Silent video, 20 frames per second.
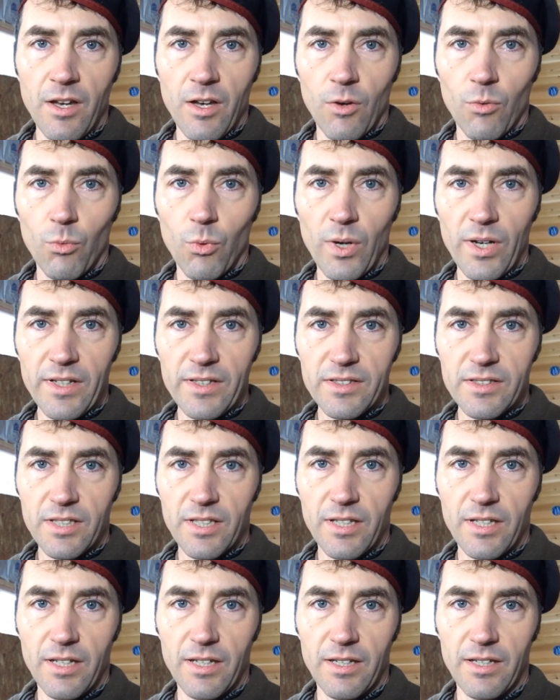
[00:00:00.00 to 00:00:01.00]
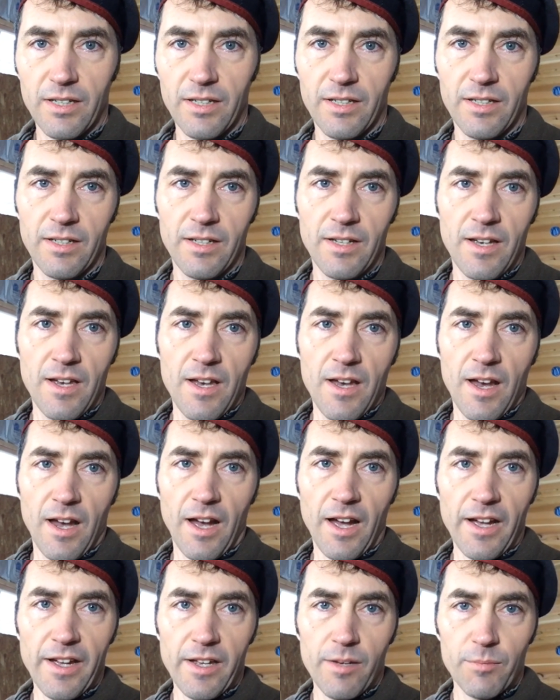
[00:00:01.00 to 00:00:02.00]
what
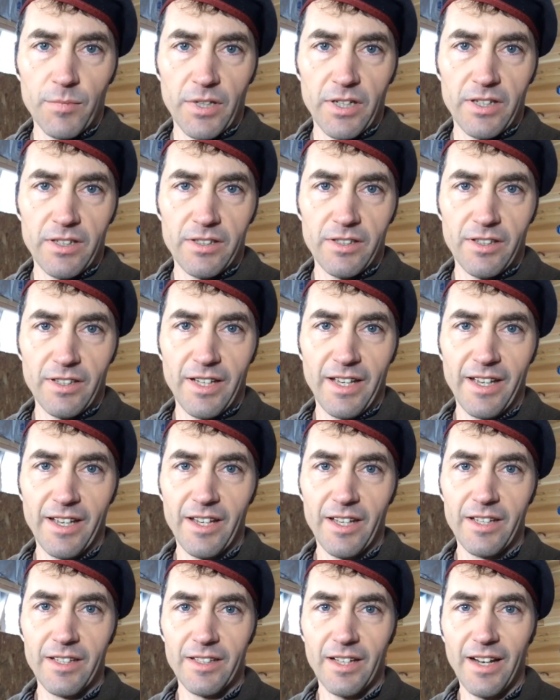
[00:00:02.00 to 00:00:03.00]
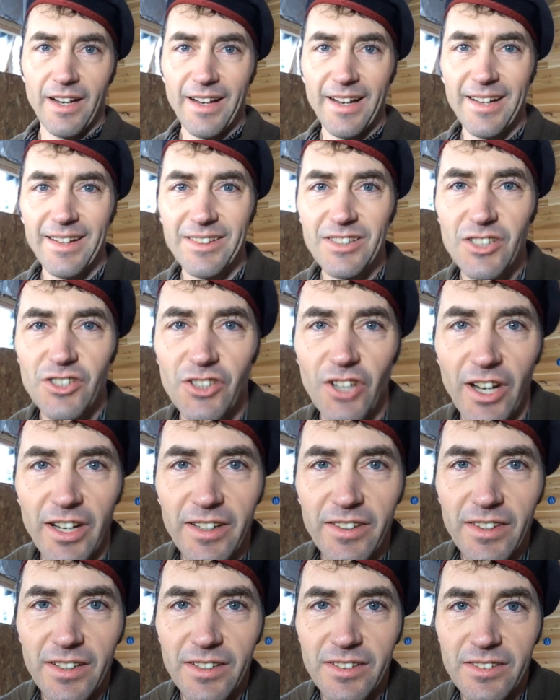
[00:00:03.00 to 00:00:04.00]
I am going to do,
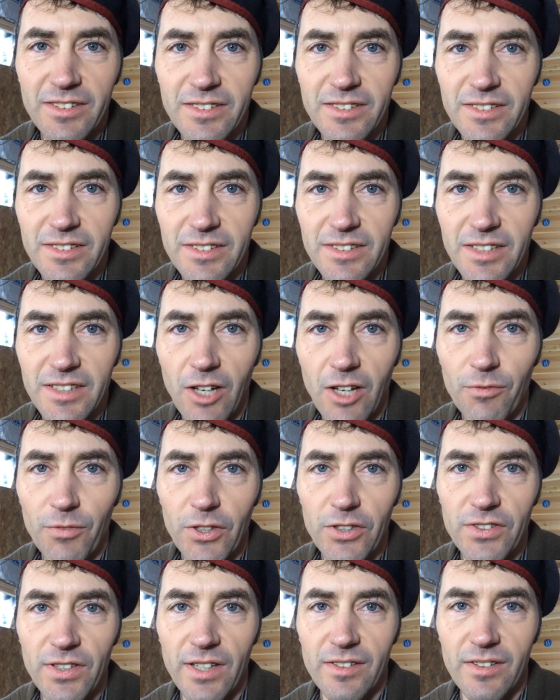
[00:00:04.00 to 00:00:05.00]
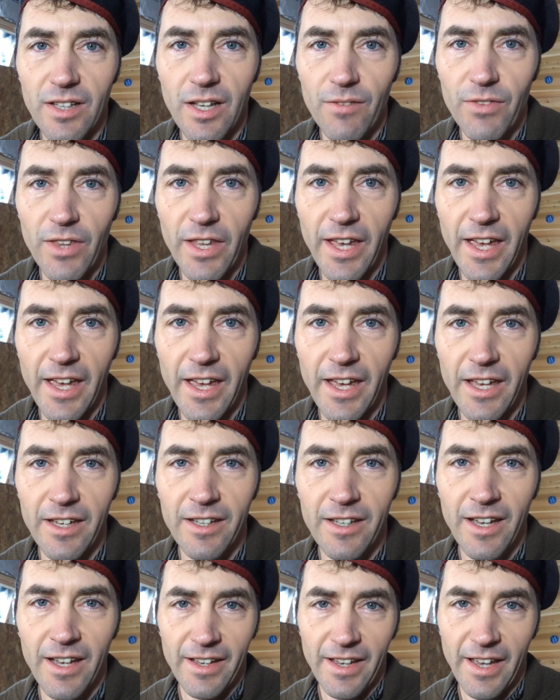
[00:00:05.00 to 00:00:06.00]
Jonathan Telfer says, love the
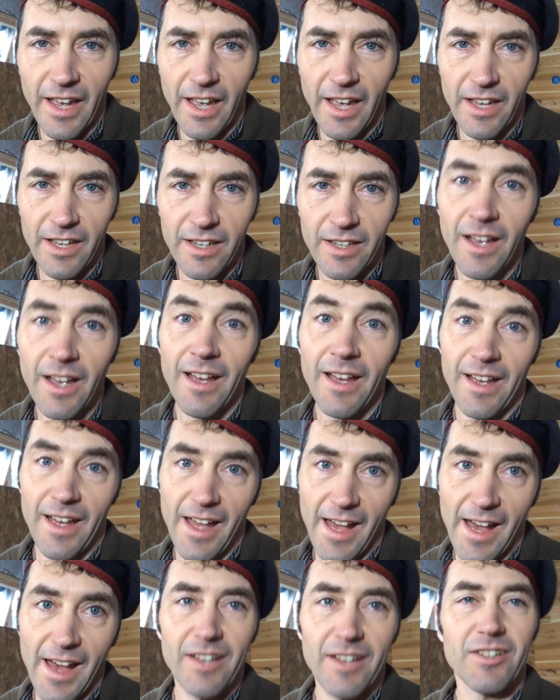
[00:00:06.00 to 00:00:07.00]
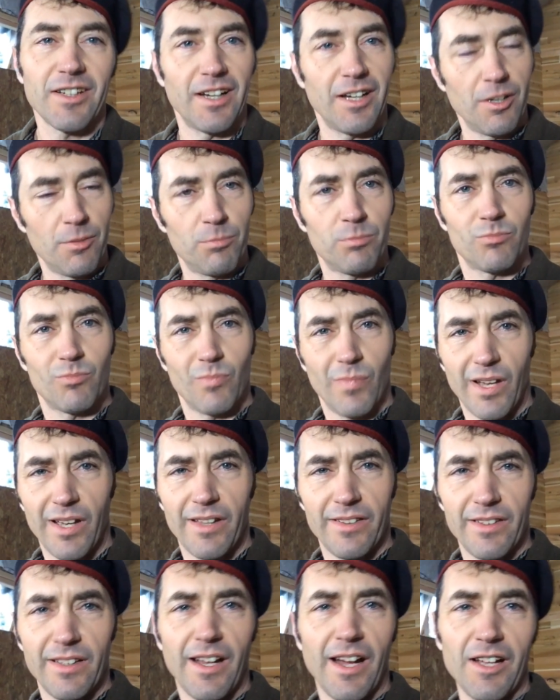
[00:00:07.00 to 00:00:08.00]
hay hat.
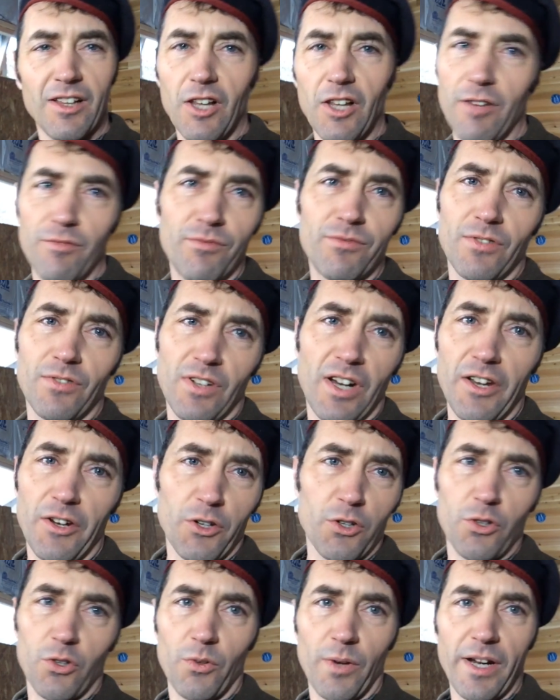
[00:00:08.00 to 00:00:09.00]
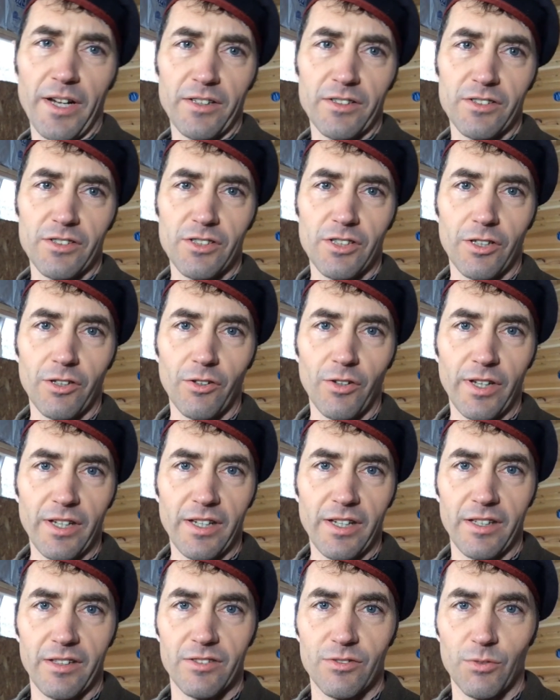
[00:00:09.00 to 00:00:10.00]
I love autocorrect too.
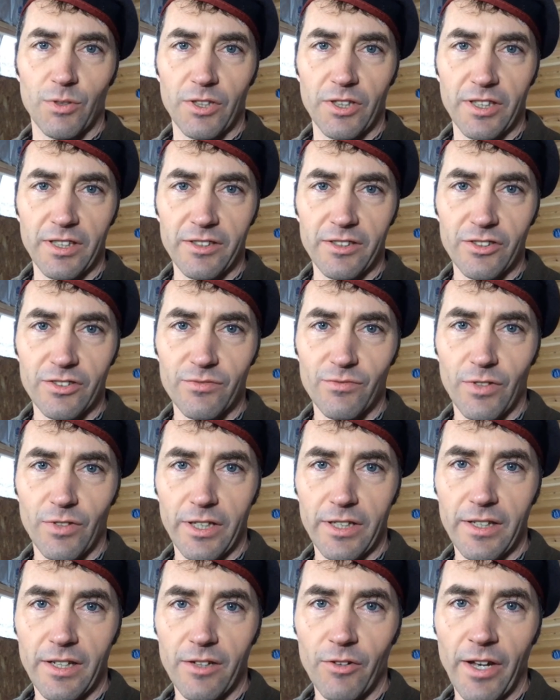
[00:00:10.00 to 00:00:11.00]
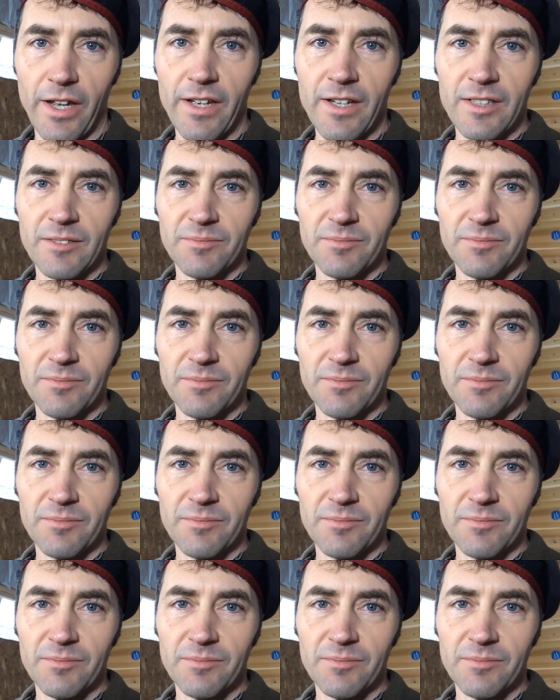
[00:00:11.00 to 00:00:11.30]
It's really just funny that way.